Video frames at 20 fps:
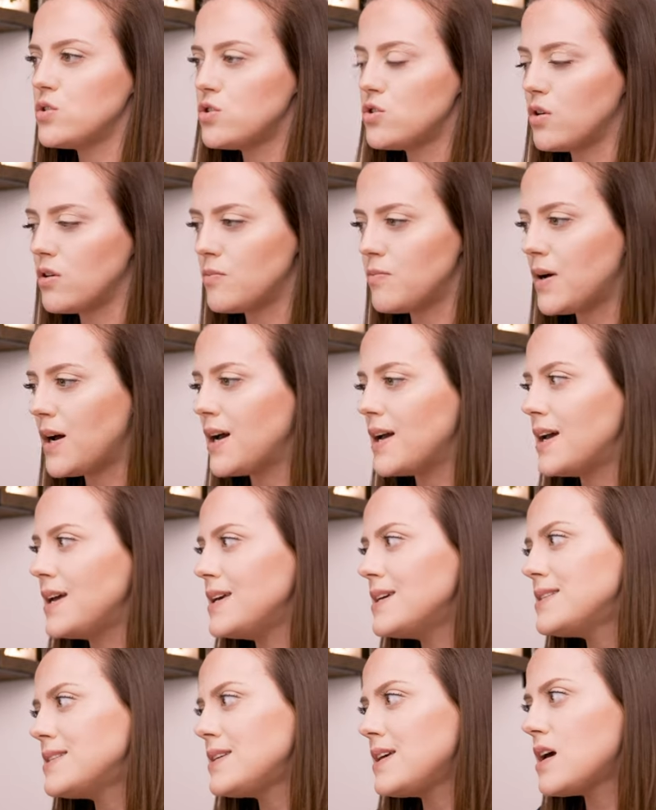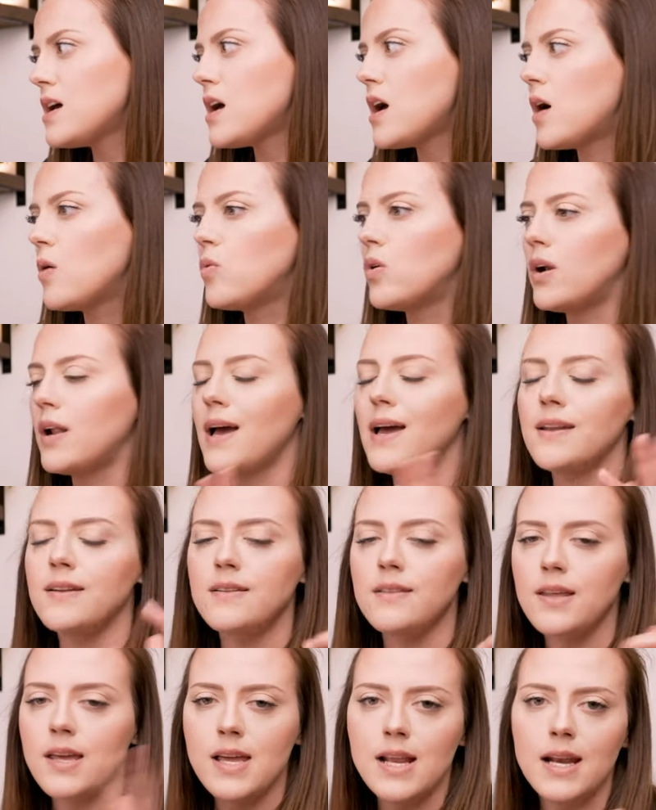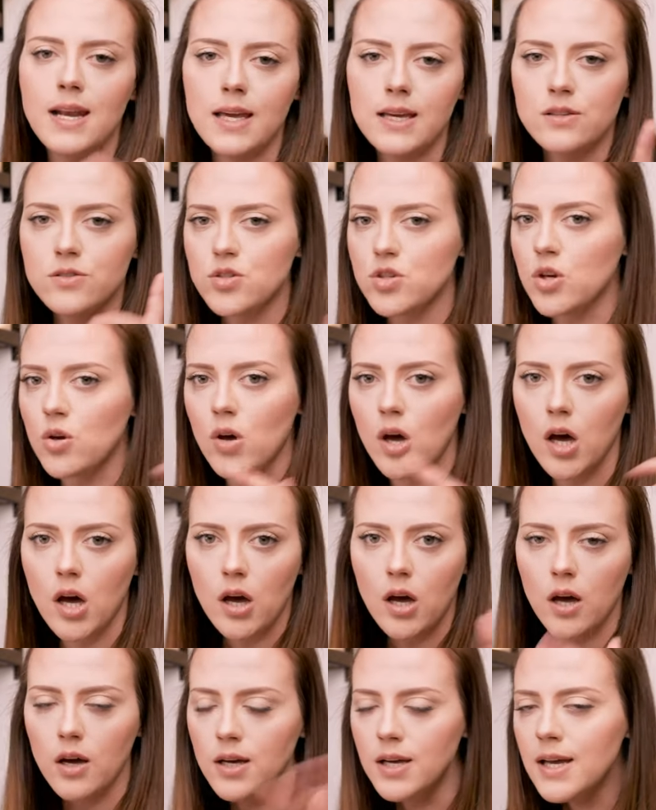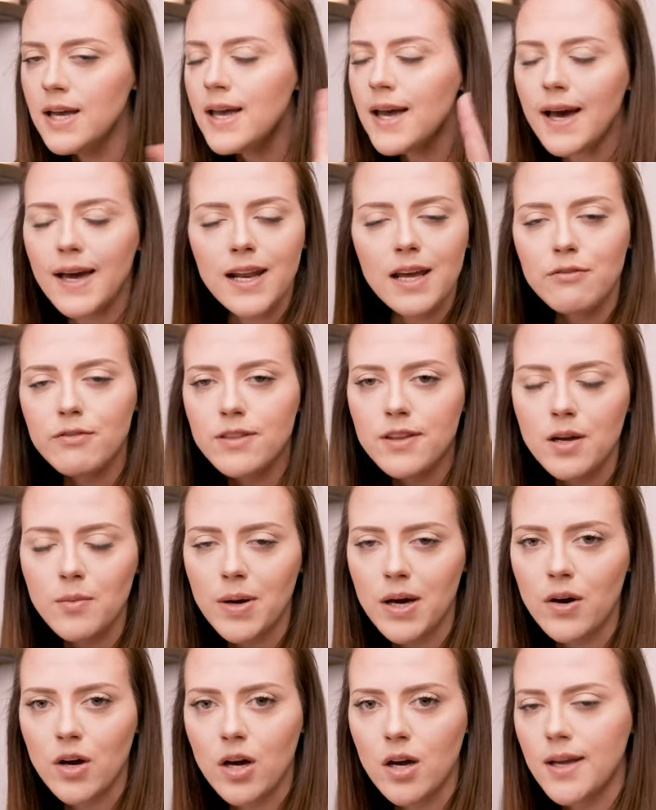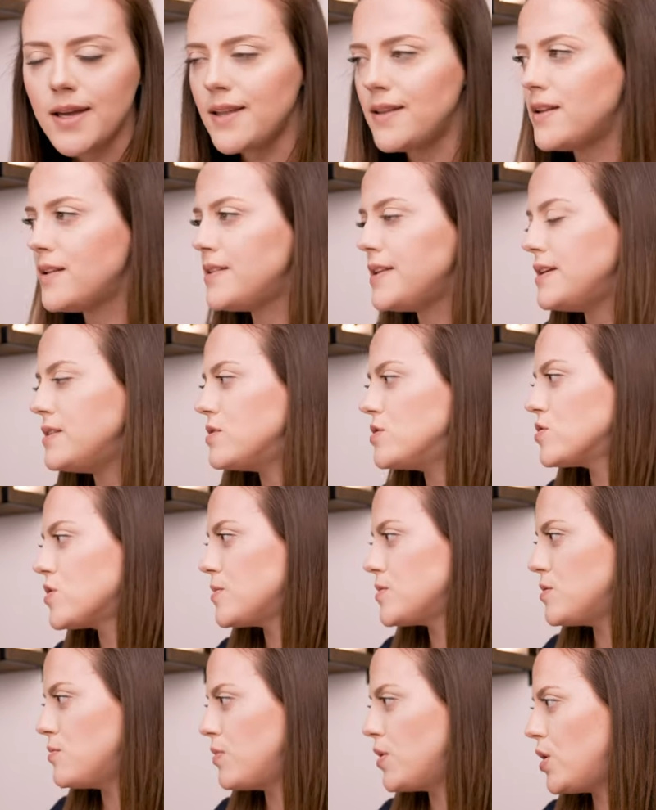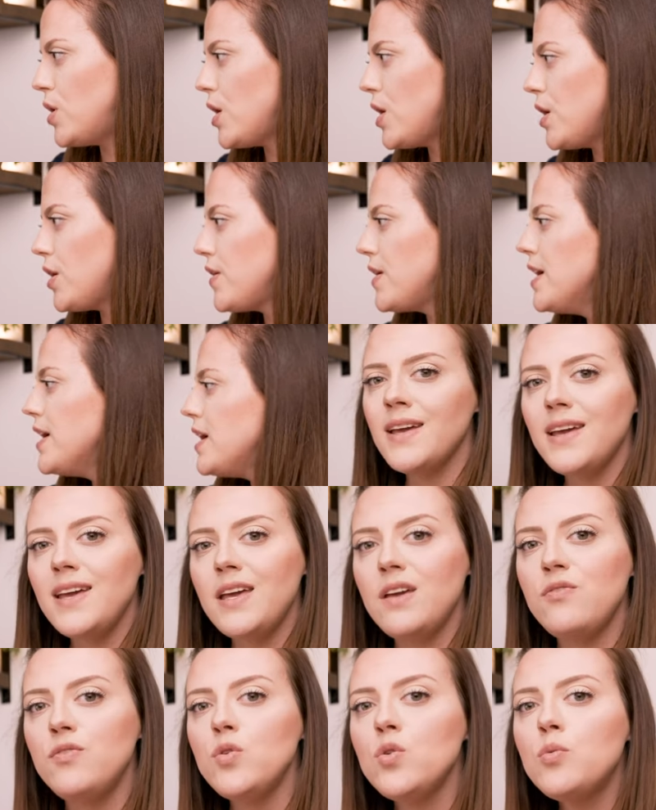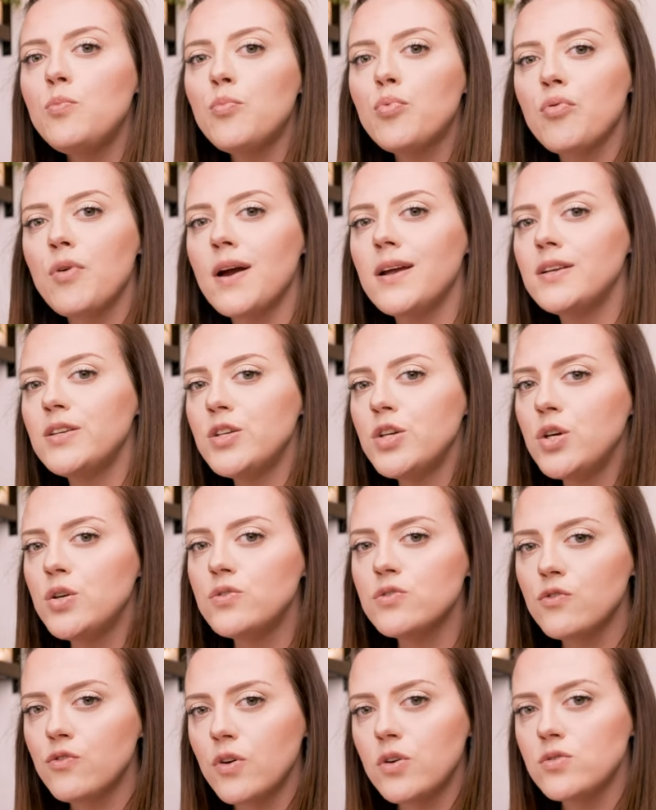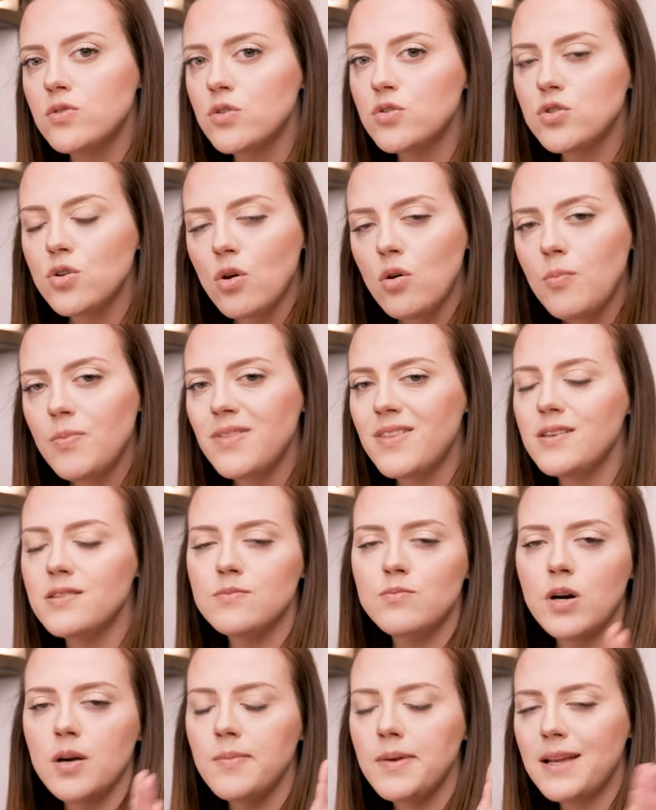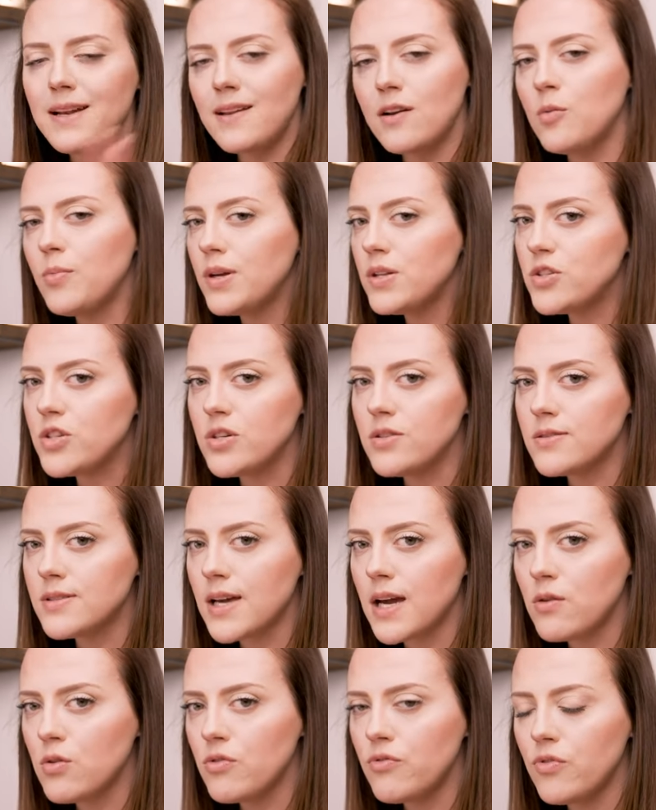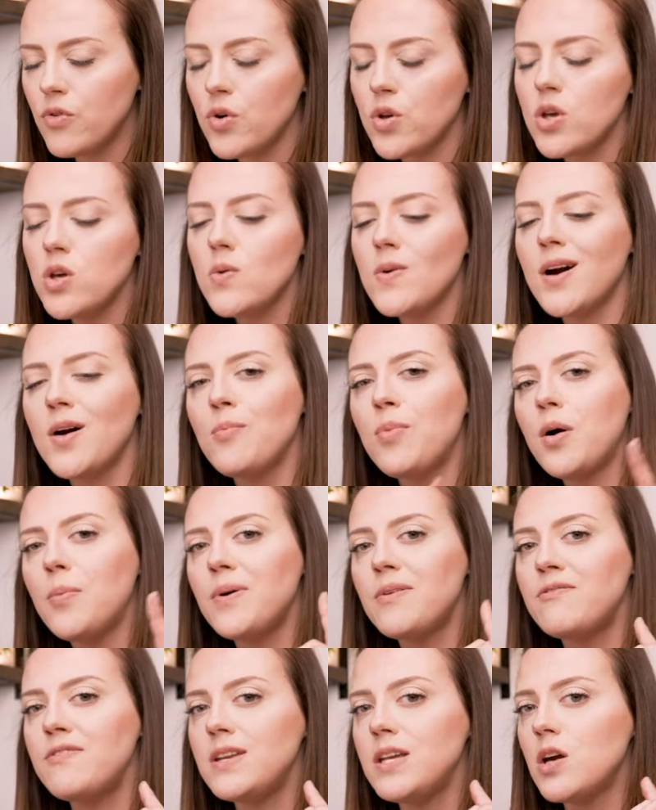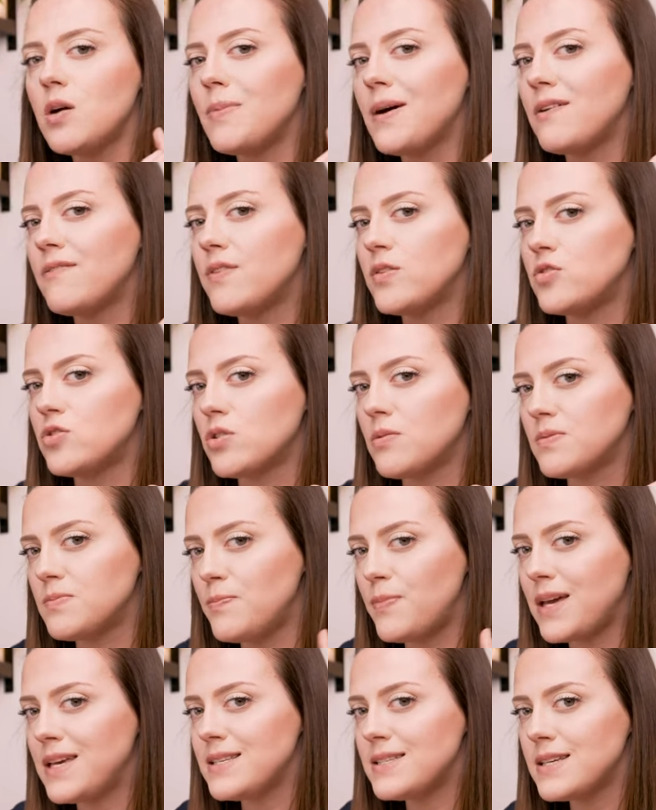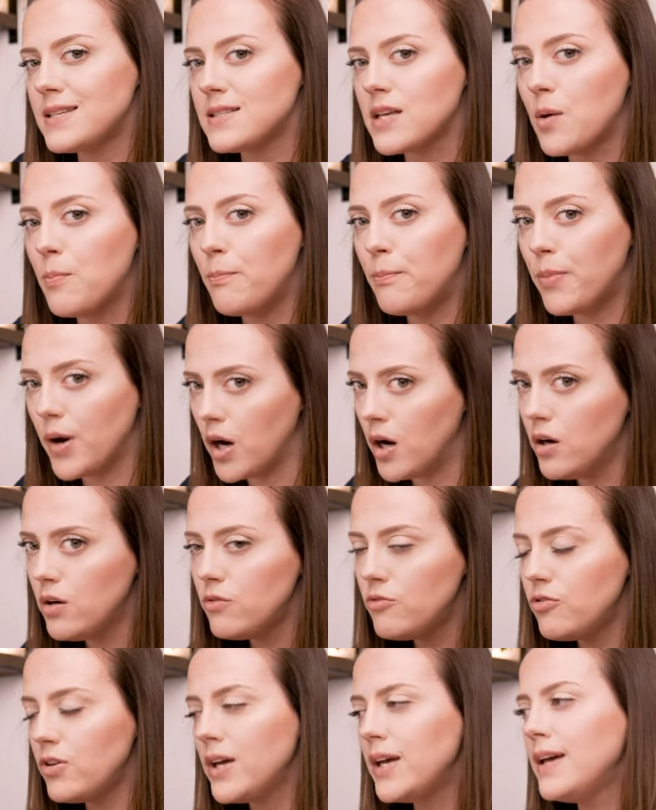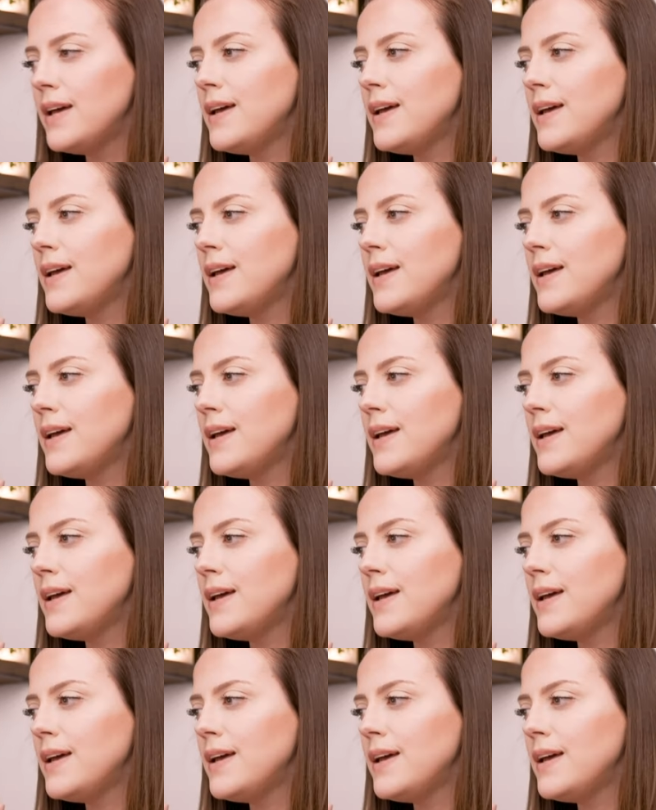shot by Ayssia. I will add the links to her and everything about her in the description below. If you're brand new to Photoshop, this might be a little bit too scary for you. I'll pop a video about Photoshop basics above.